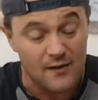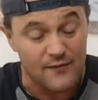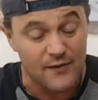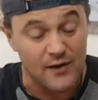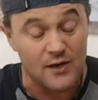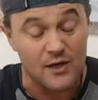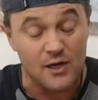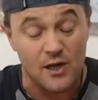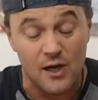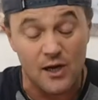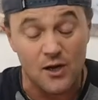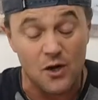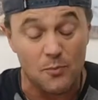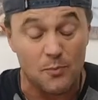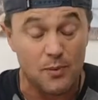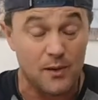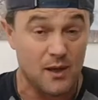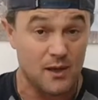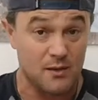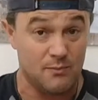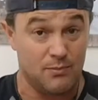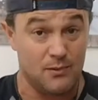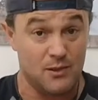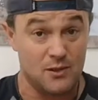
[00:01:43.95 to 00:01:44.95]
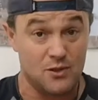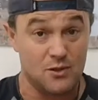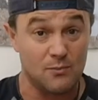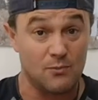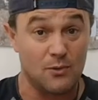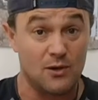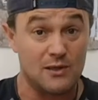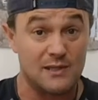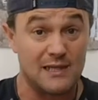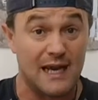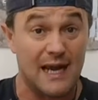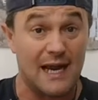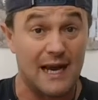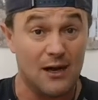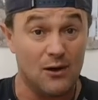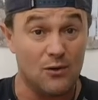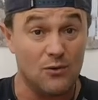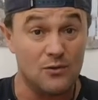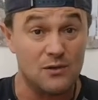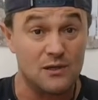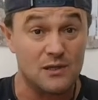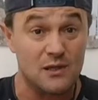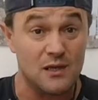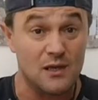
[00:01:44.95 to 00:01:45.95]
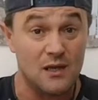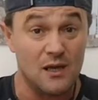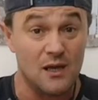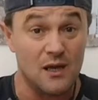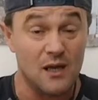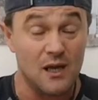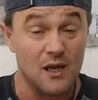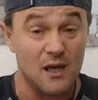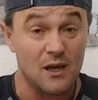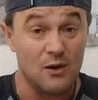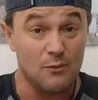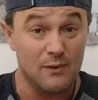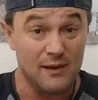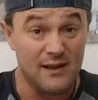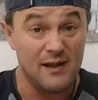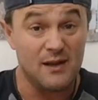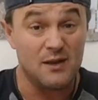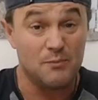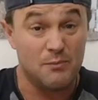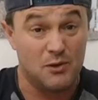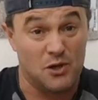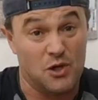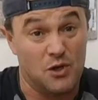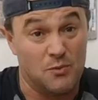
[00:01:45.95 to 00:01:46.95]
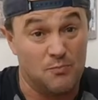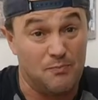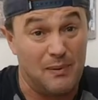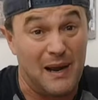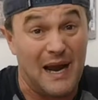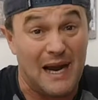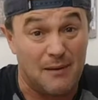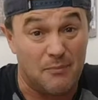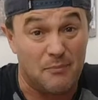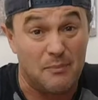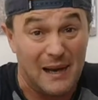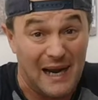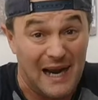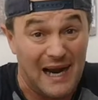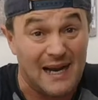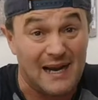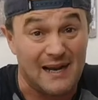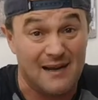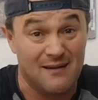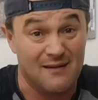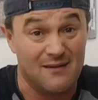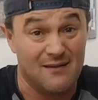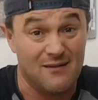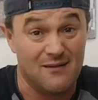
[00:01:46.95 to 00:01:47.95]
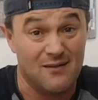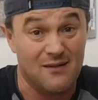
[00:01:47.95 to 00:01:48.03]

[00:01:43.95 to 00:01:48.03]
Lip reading: if you turn up at someone's house with a backpack,